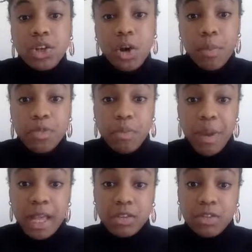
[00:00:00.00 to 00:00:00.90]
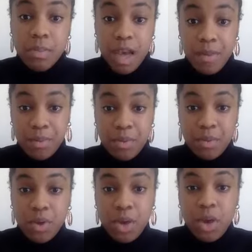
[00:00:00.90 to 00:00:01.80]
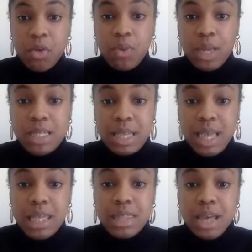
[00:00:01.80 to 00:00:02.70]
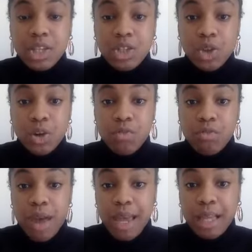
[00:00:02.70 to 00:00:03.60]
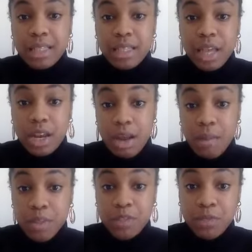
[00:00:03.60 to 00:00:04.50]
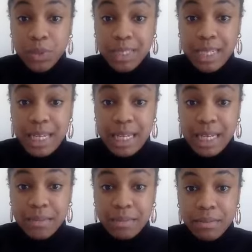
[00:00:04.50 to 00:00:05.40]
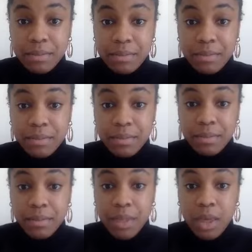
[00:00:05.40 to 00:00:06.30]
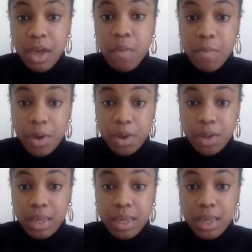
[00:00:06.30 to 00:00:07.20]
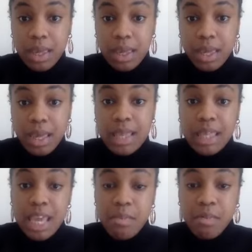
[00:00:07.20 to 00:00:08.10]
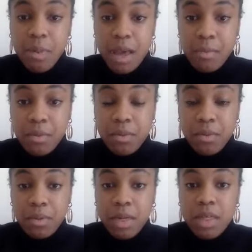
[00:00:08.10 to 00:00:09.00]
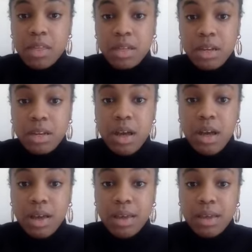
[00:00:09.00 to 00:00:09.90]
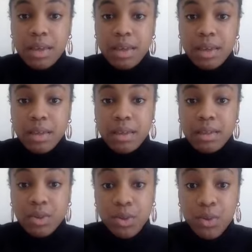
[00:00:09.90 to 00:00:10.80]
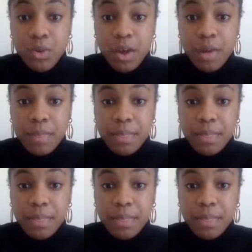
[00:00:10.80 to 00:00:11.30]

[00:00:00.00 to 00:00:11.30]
top of the page of the Bible, we see that John writes Numbers 14, a book in the Hebrew Bible, the Tanakh, the Torah.